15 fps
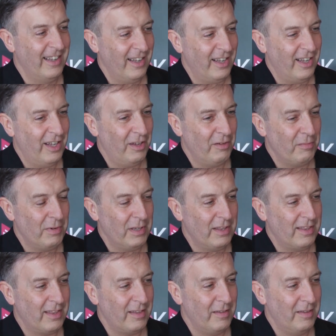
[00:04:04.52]
Yeah.
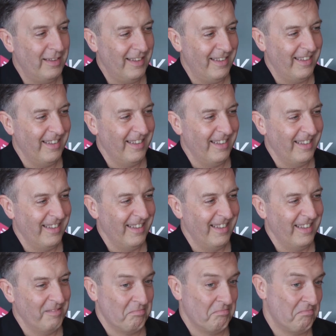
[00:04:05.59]
Sometimes it is about
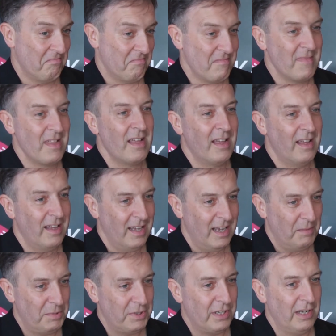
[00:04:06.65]
luck and opportunity, isn't
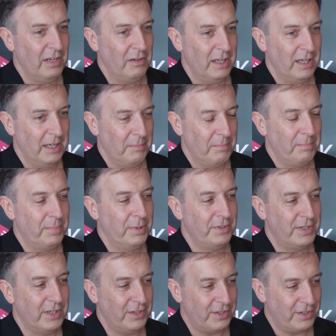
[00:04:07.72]
it? And
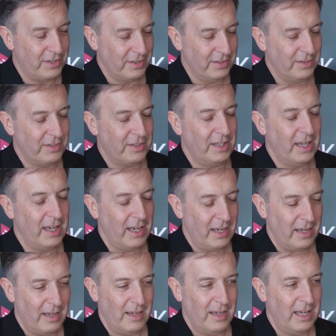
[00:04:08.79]
determination,
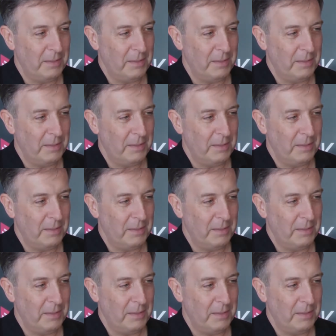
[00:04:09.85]
persistence.